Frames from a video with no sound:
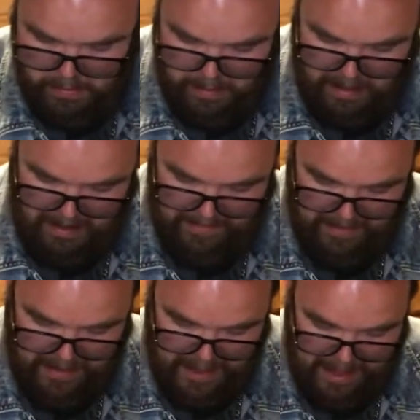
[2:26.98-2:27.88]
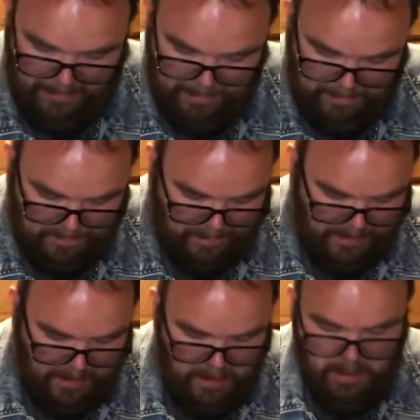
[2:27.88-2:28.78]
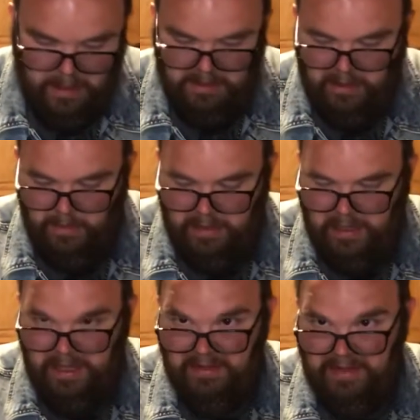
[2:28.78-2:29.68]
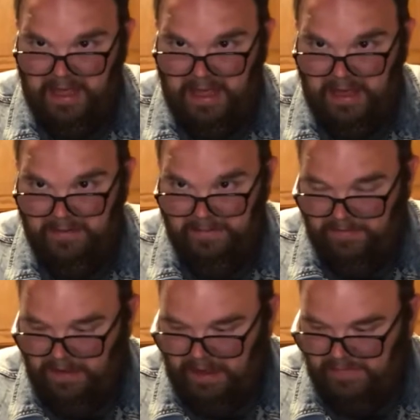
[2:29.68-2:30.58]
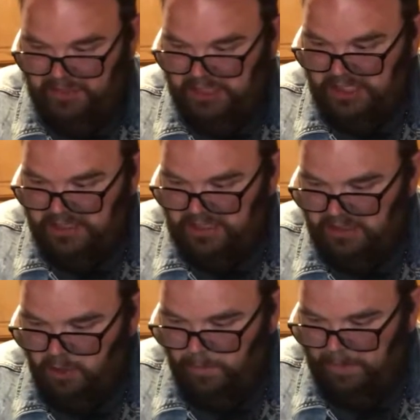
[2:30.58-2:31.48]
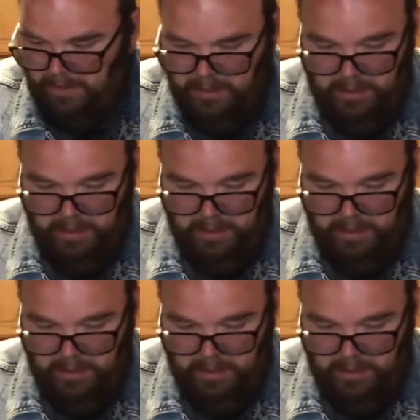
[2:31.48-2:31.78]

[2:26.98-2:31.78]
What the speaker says: I forgot. It's always nice to have, if you have cheese that's open,